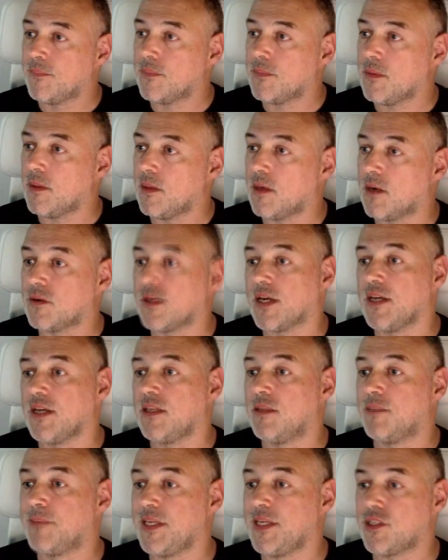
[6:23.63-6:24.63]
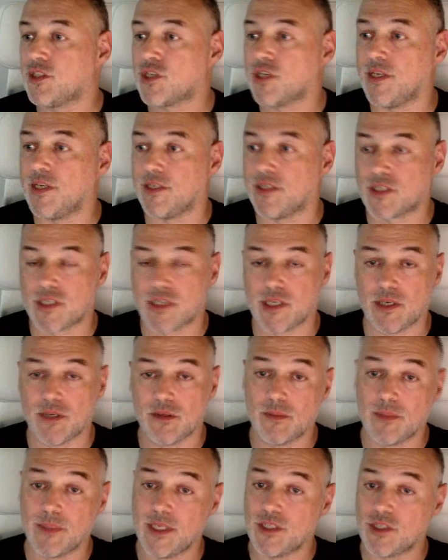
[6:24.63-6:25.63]
Okay, the beat sheet. So the
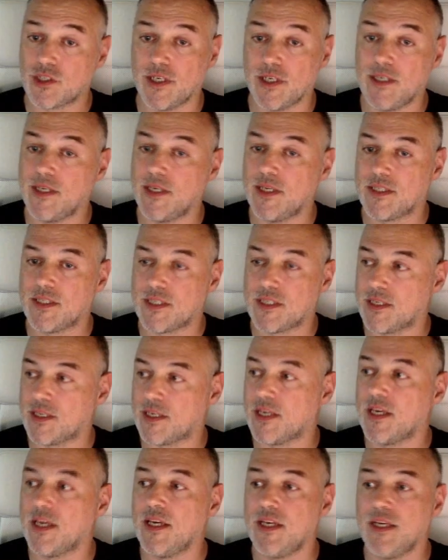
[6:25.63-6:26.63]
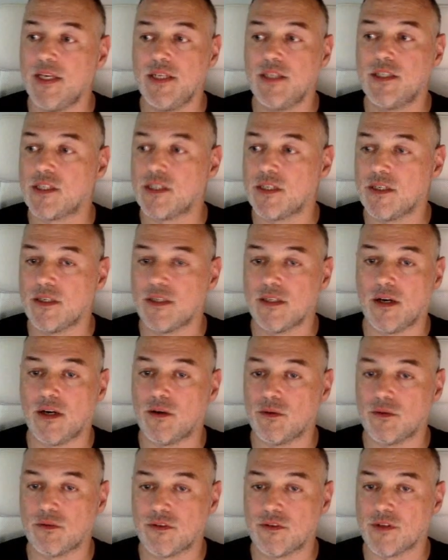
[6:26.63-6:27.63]
beat sheet is the key to the
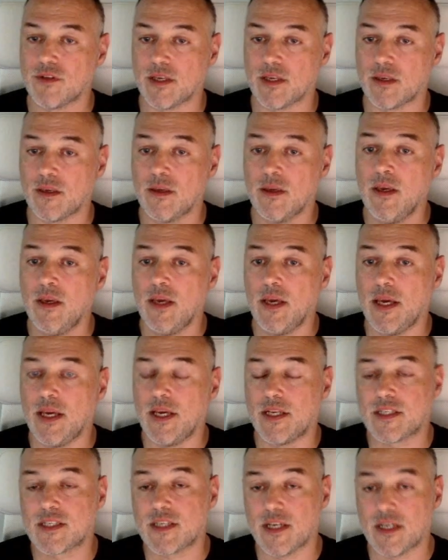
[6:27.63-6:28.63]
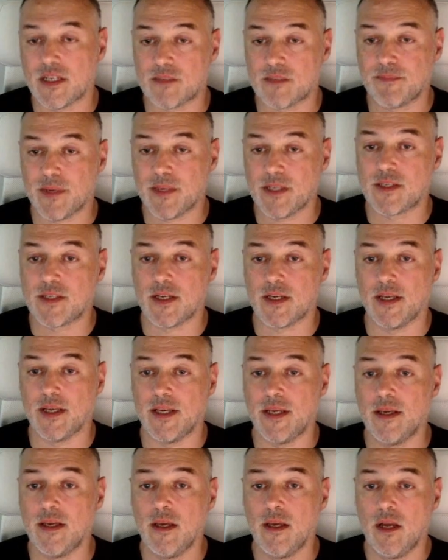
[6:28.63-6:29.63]
whole thing. It says basically,
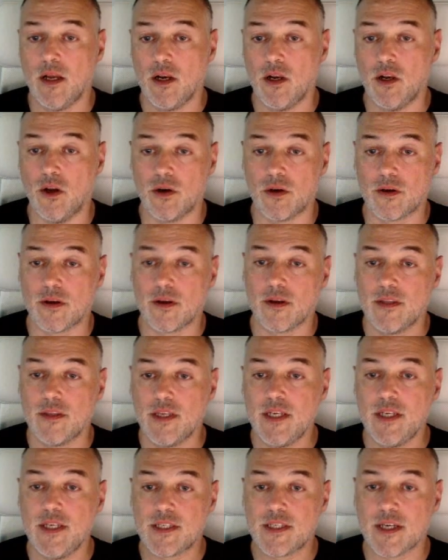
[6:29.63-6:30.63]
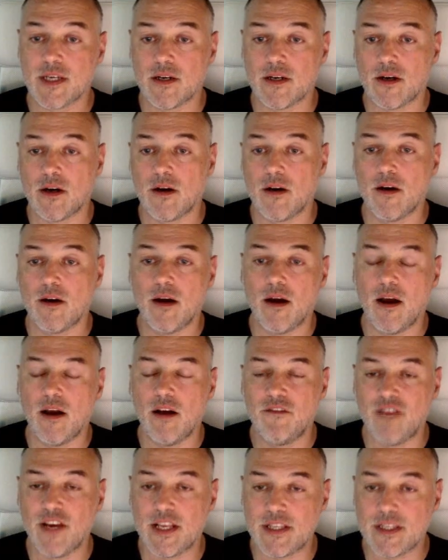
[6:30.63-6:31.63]
look, these are
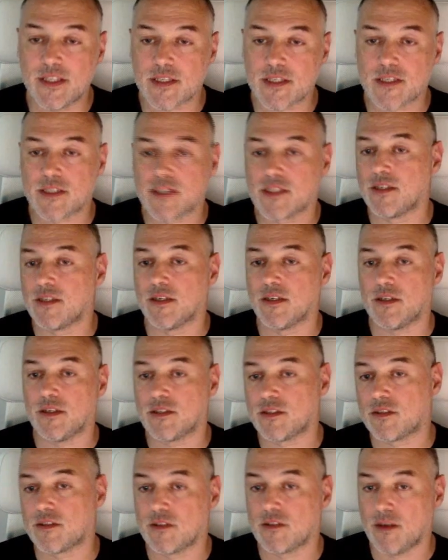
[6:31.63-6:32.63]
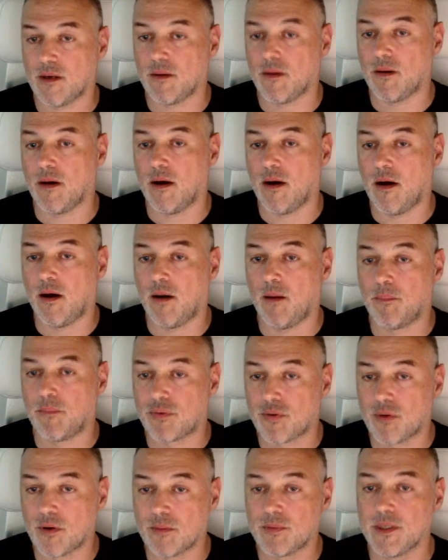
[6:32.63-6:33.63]
events that are
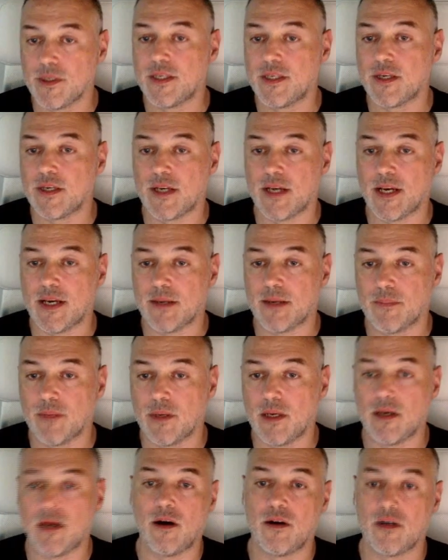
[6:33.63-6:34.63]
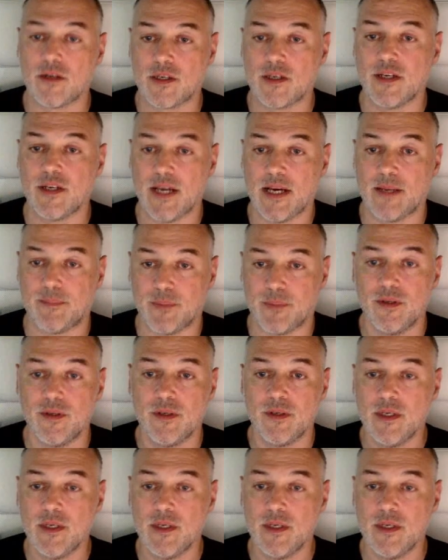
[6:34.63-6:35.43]
probably going to happen